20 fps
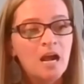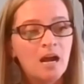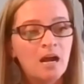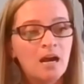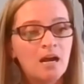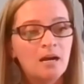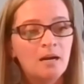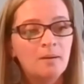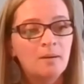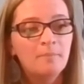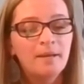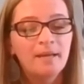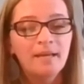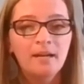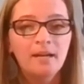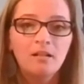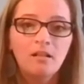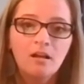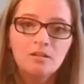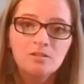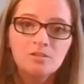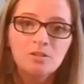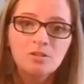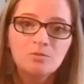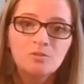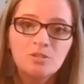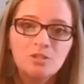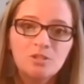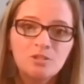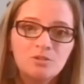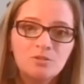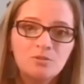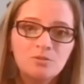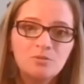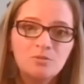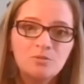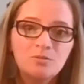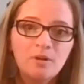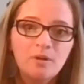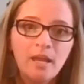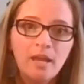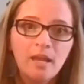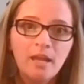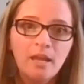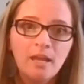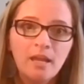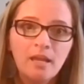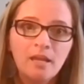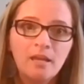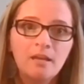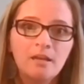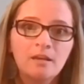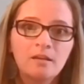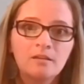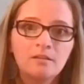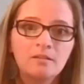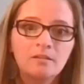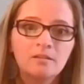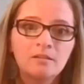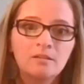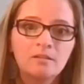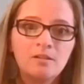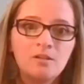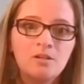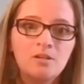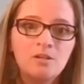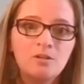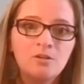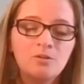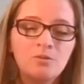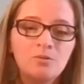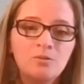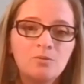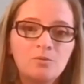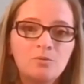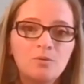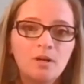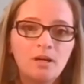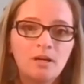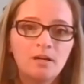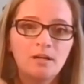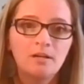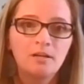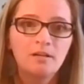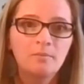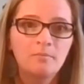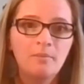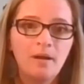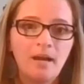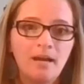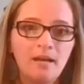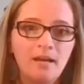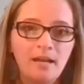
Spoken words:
And I'll also do a new how